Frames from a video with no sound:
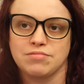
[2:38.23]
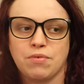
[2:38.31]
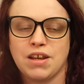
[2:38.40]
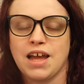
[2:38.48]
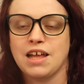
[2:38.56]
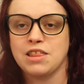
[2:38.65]

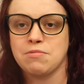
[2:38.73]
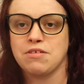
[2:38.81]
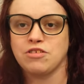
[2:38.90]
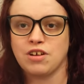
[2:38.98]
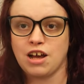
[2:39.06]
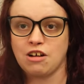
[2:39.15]
When I had the
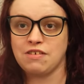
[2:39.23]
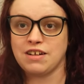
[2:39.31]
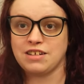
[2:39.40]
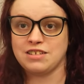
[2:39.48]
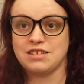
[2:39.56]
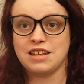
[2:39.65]
mental health
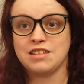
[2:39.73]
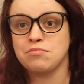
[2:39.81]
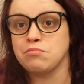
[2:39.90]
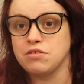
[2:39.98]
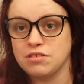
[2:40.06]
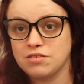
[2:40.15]
act
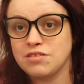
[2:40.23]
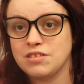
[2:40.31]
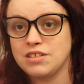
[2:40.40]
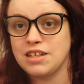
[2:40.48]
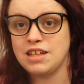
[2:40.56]
assessment